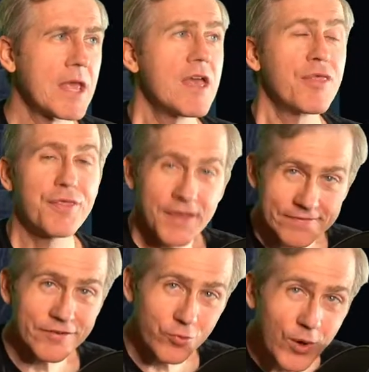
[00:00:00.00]

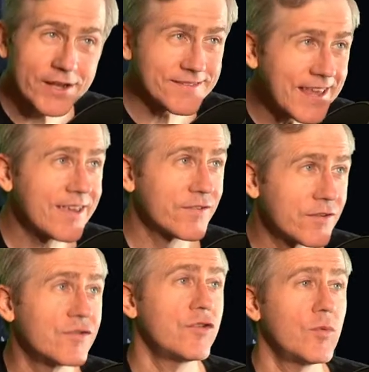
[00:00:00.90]
This is what it takes to
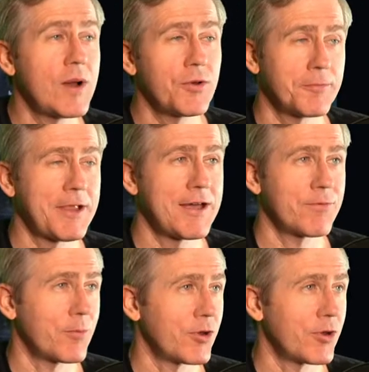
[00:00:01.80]
do well with a platformer.